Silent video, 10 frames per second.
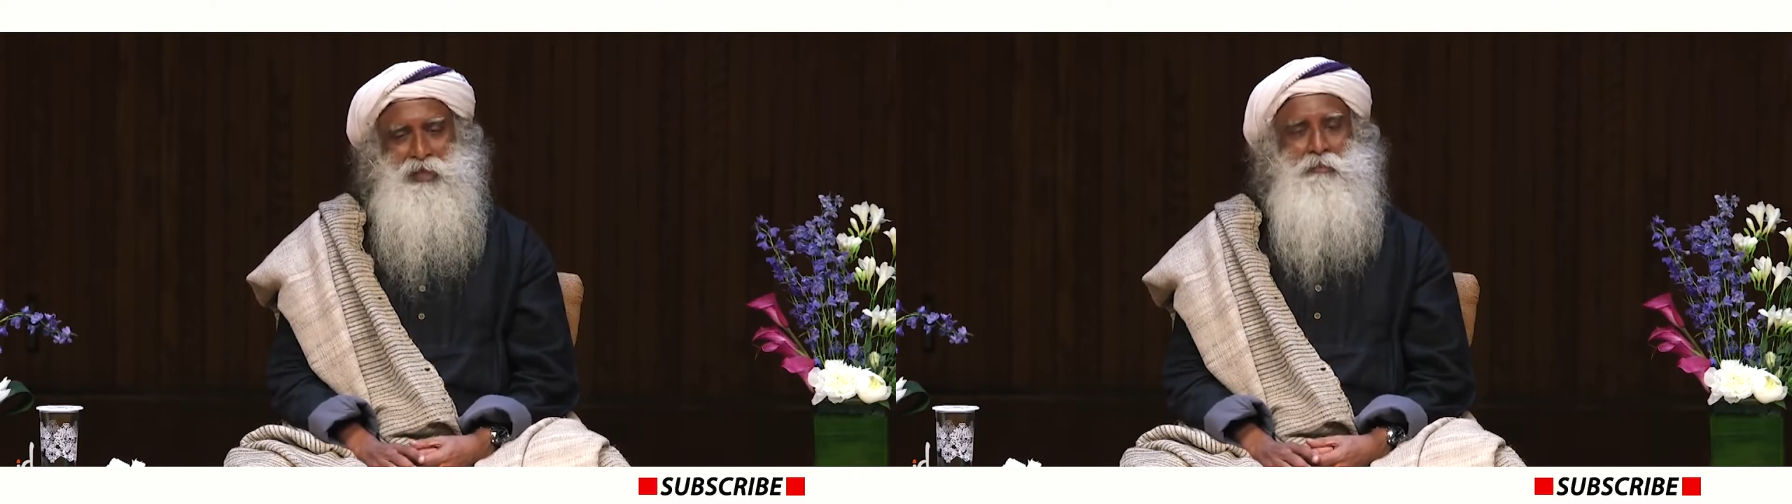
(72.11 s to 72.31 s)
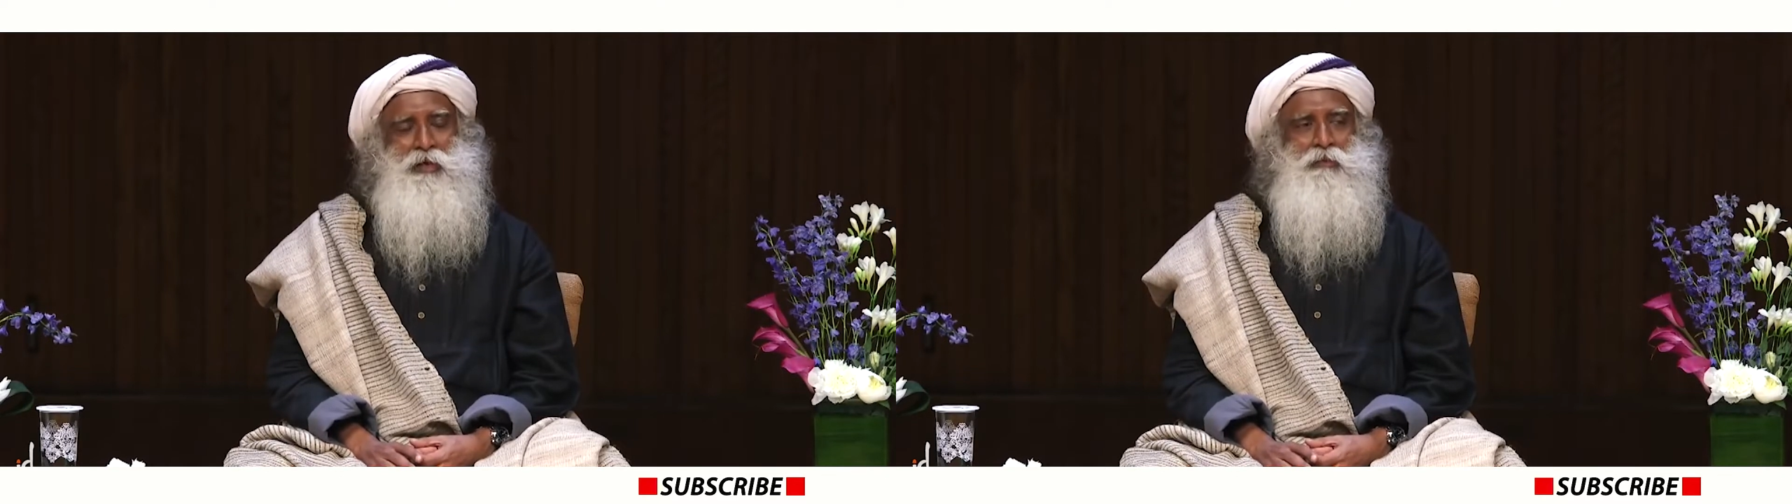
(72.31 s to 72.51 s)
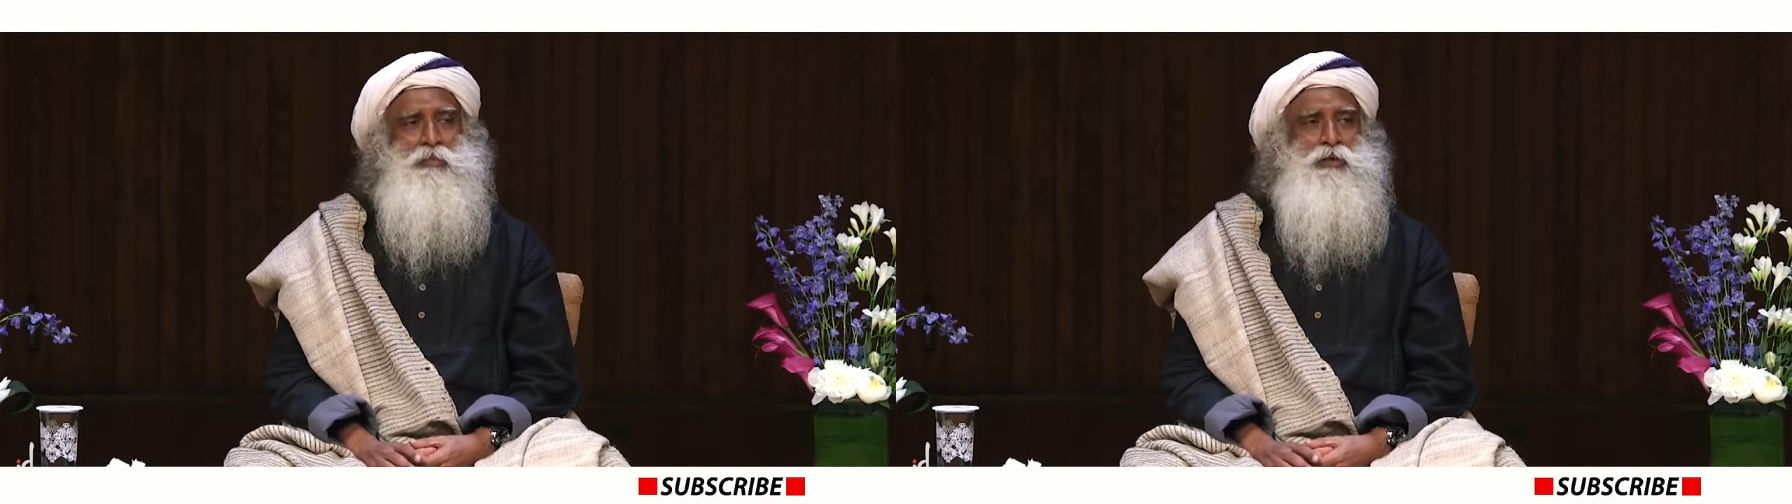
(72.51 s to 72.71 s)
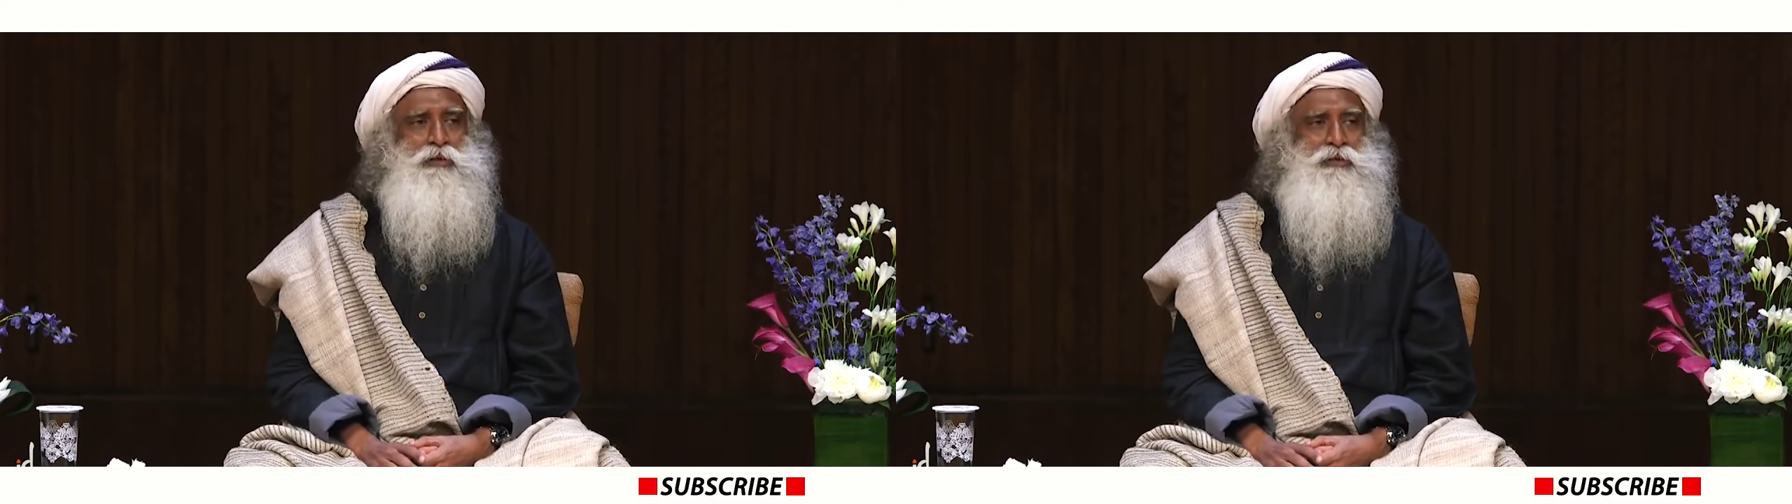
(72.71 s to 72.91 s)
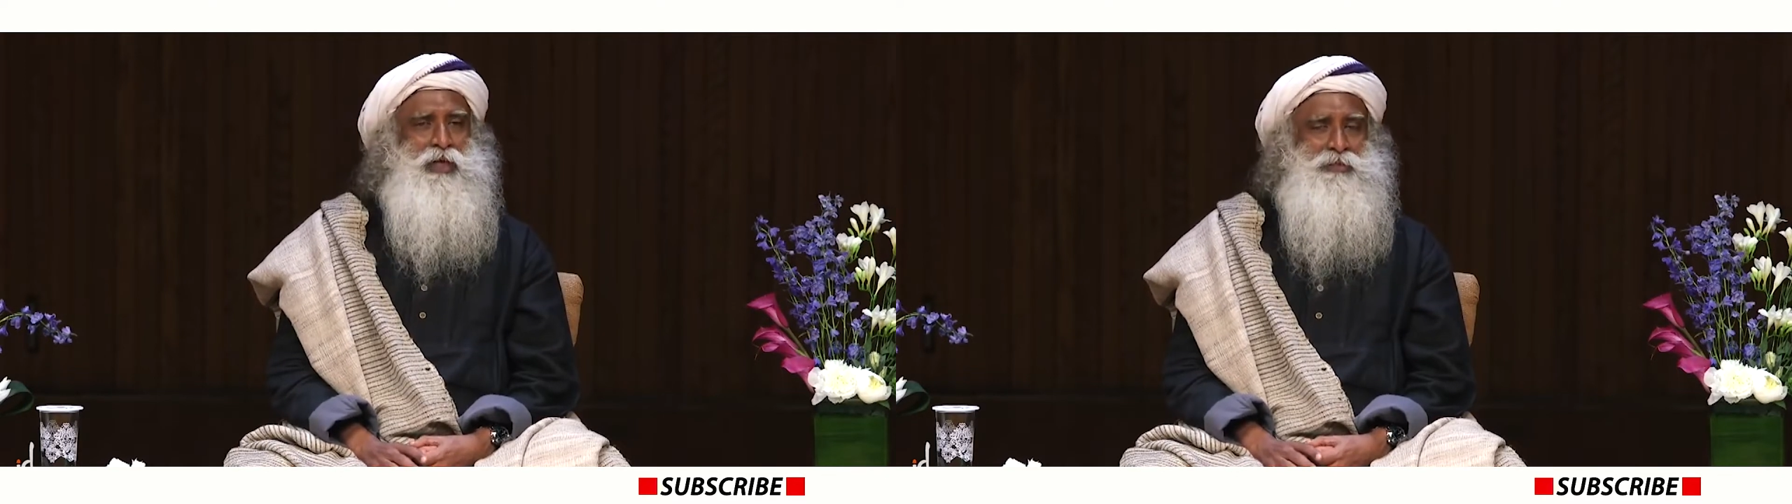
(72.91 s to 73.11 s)
coming
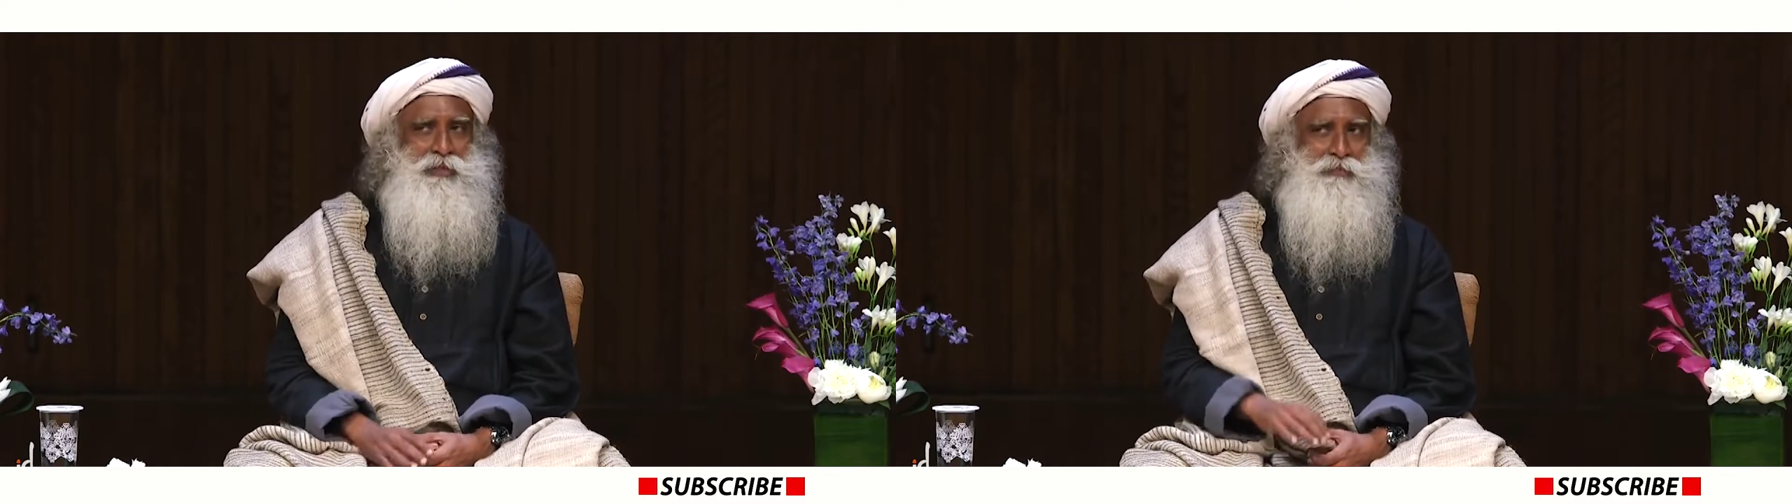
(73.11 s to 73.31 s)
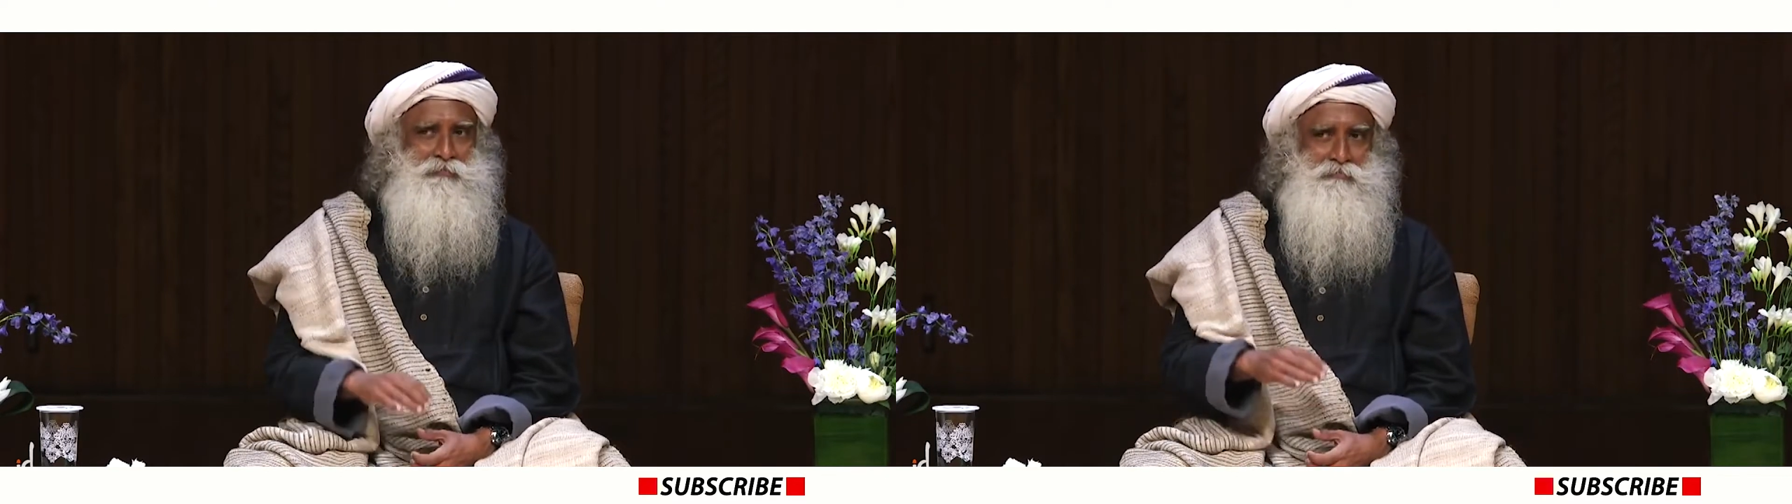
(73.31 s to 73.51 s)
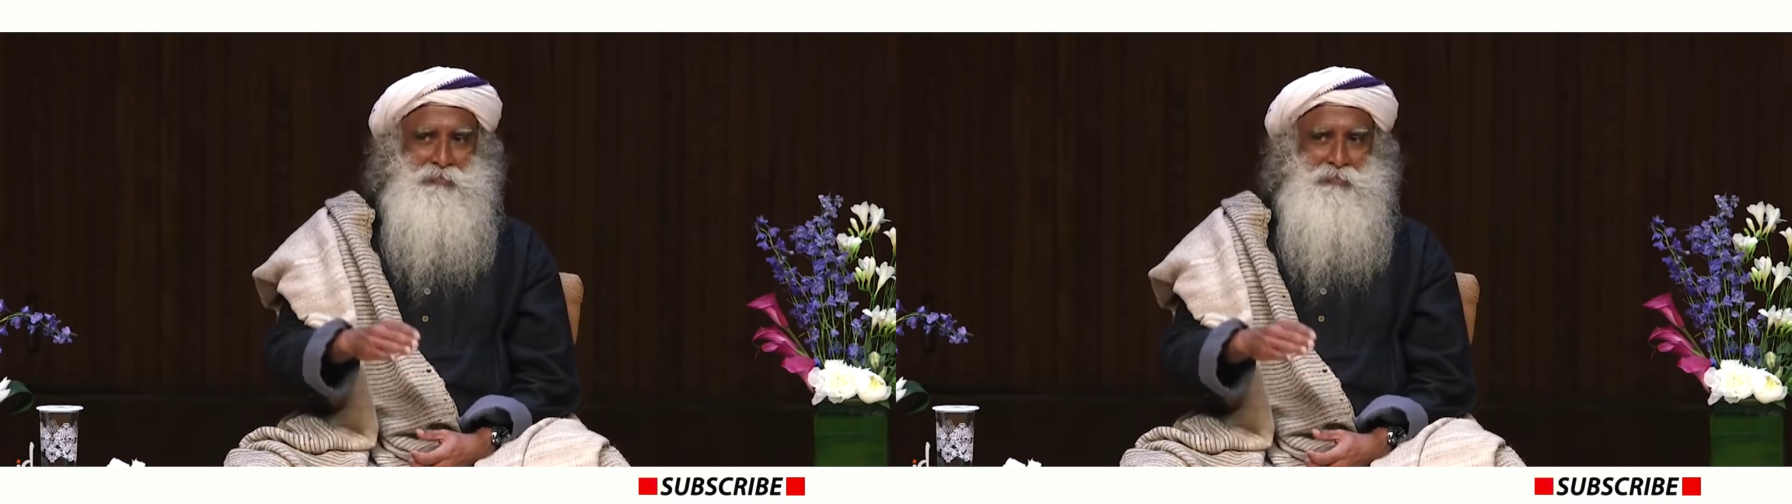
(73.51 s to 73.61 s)
because as I